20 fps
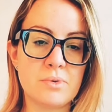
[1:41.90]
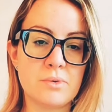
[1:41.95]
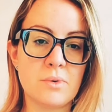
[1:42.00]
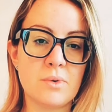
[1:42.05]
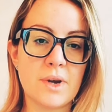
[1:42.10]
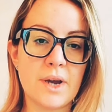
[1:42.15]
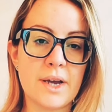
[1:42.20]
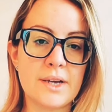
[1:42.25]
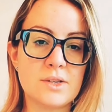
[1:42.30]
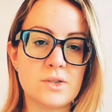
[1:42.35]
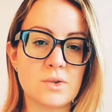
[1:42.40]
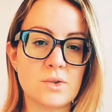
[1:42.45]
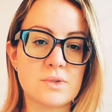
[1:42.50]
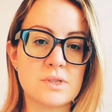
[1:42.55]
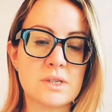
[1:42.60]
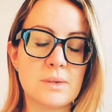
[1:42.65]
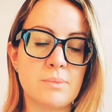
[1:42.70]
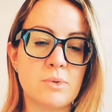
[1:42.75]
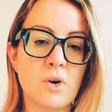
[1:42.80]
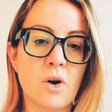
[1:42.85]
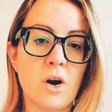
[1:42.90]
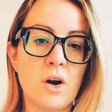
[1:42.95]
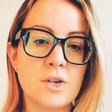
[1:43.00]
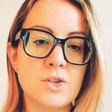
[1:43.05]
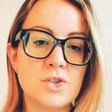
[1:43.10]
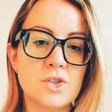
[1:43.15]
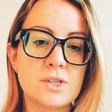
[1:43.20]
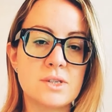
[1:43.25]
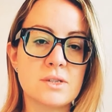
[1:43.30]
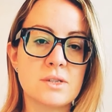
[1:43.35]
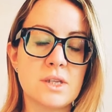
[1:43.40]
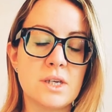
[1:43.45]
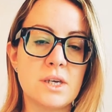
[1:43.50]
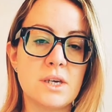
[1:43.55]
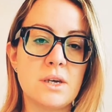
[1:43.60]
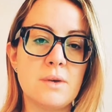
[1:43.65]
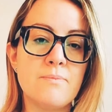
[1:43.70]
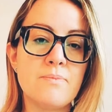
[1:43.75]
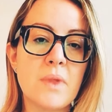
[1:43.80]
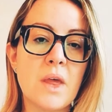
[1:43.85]
Okay, so
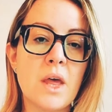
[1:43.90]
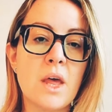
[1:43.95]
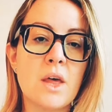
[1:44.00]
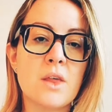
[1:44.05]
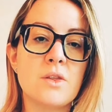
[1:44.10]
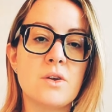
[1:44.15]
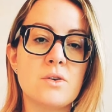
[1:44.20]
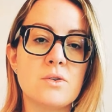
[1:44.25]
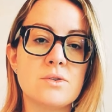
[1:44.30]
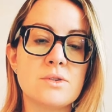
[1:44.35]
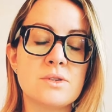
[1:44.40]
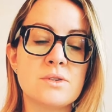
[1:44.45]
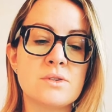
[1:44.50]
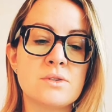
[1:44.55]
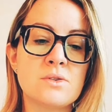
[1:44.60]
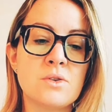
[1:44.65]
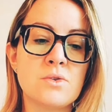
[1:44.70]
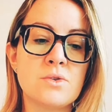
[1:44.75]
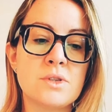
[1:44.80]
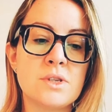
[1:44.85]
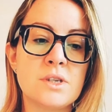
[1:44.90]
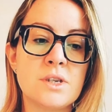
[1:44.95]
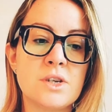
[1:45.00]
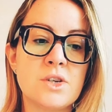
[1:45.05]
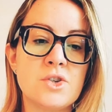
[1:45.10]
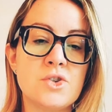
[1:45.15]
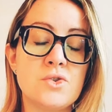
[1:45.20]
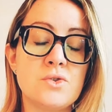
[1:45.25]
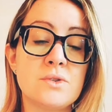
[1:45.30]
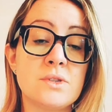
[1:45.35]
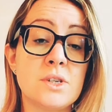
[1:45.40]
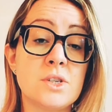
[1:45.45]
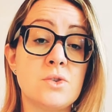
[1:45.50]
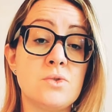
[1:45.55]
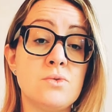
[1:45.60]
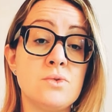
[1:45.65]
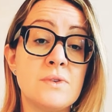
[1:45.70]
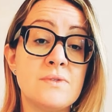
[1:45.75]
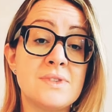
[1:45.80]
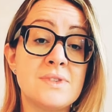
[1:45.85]
subconsciously, there's certain issues that
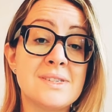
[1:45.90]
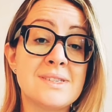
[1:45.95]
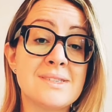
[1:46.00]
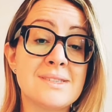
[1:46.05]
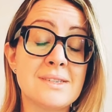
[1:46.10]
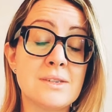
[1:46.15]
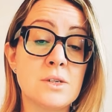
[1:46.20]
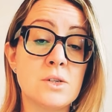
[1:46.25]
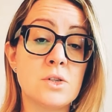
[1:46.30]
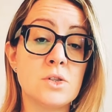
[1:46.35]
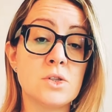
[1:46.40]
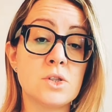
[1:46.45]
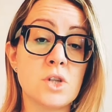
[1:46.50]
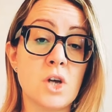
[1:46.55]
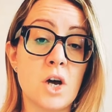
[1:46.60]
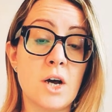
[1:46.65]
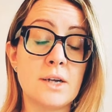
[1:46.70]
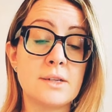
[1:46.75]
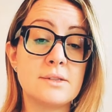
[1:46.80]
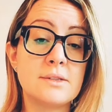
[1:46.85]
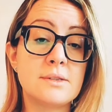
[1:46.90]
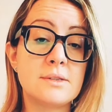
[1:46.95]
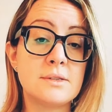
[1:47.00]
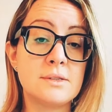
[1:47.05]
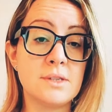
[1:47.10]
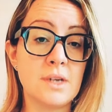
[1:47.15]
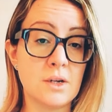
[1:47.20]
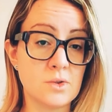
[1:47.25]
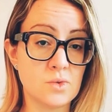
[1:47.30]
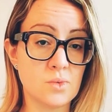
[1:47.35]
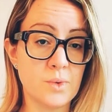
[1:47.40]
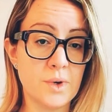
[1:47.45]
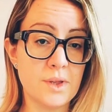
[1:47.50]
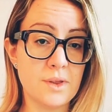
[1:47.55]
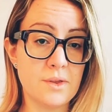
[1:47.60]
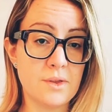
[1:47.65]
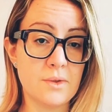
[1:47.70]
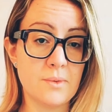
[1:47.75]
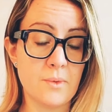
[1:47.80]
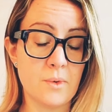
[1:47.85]
you have still not dealt
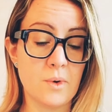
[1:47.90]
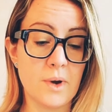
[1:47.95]
with.